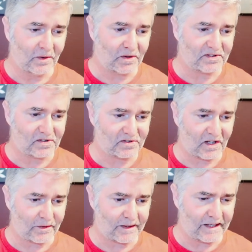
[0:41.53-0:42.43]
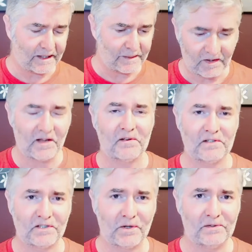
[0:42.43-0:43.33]
Also starring
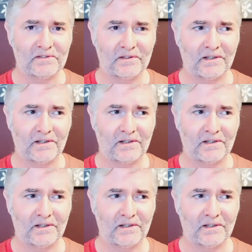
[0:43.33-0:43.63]
Nathan Jones,